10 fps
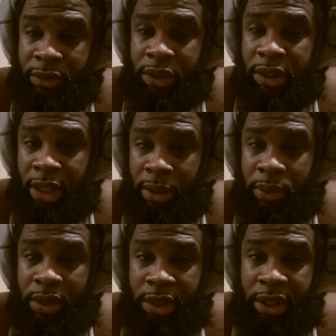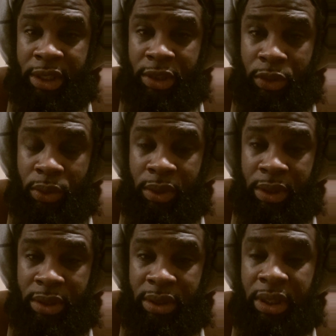He said he would look into it,
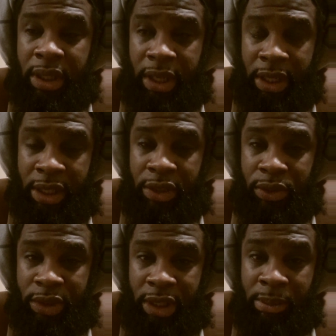and as you see,